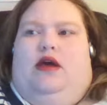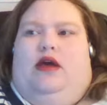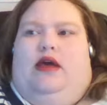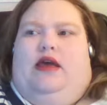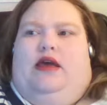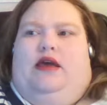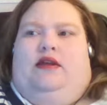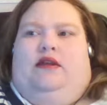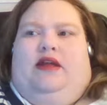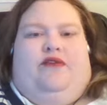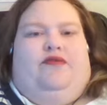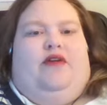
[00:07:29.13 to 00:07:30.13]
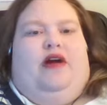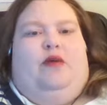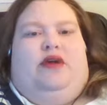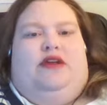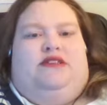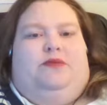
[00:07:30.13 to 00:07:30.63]
And like if I
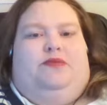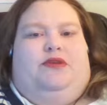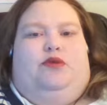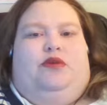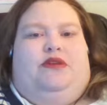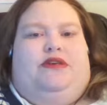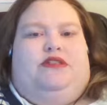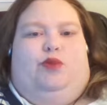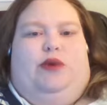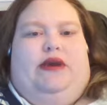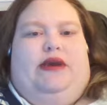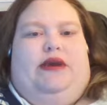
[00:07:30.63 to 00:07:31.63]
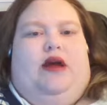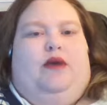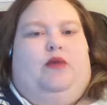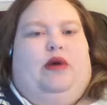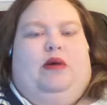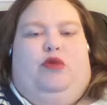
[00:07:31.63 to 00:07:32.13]
wanted something really sweet, I,
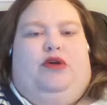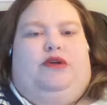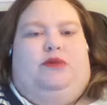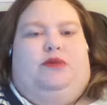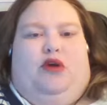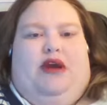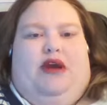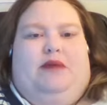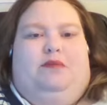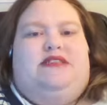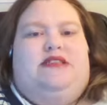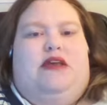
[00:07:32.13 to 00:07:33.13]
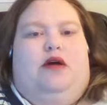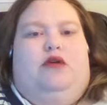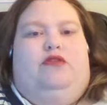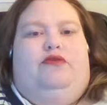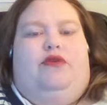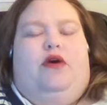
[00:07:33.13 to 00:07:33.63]
I wouldn't deprive myself.